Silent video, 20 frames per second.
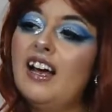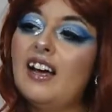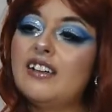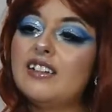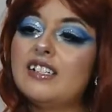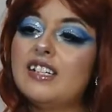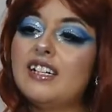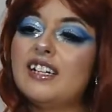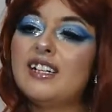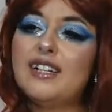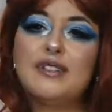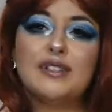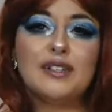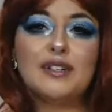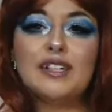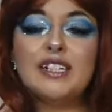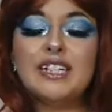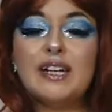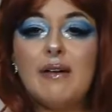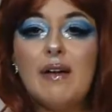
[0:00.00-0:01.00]
And I was like, you know,
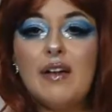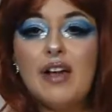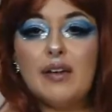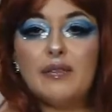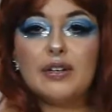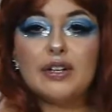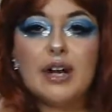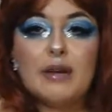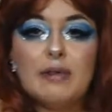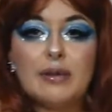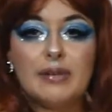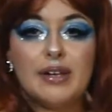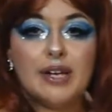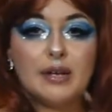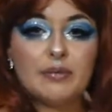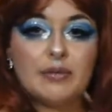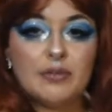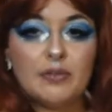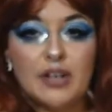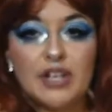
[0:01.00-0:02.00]
the only time I ever got my
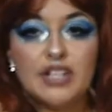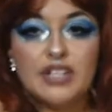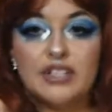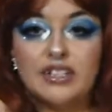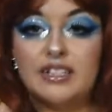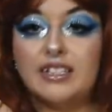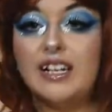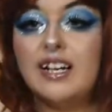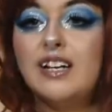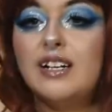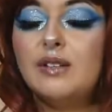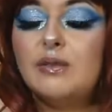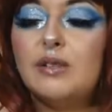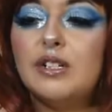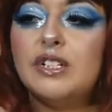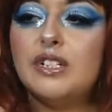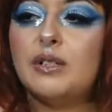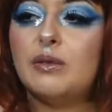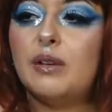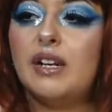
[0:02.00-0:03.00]
makeup professionally done
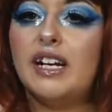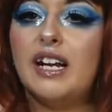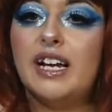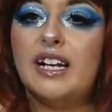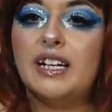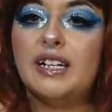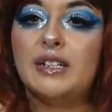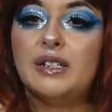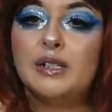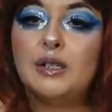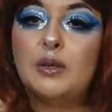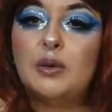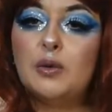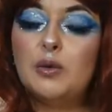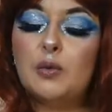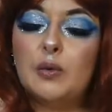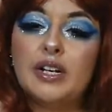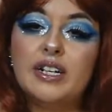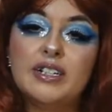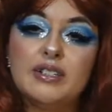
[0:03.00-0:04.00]
was when I
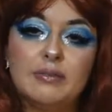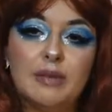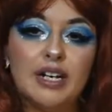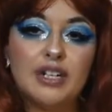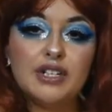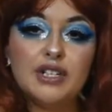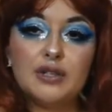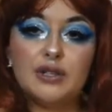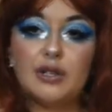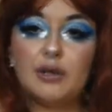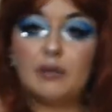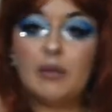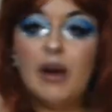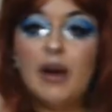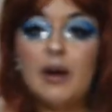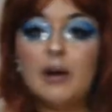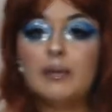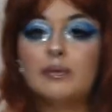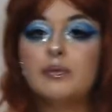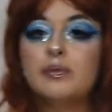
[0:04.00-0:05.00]
went my junior
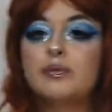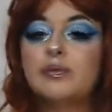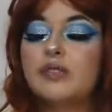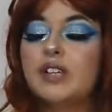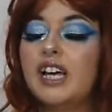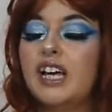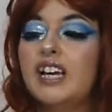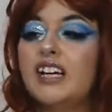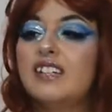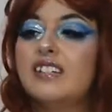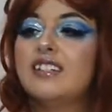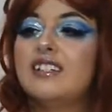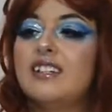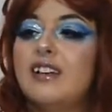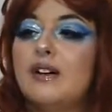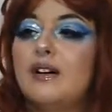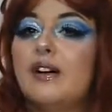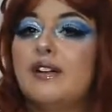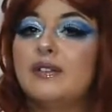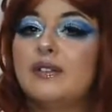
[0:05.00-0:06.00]
prom. And
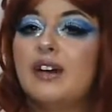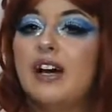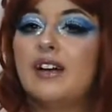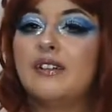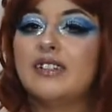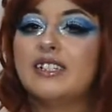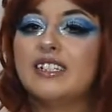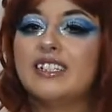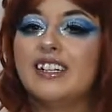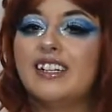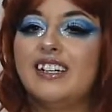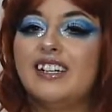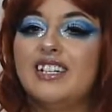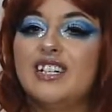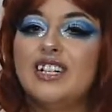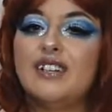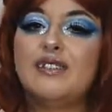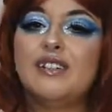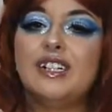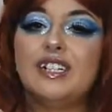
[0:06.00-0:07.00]
so I was like,
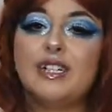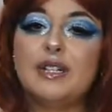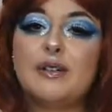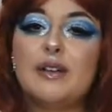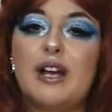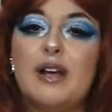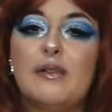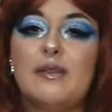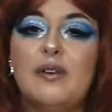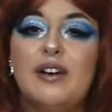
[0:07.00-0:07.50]
she didn't really do what I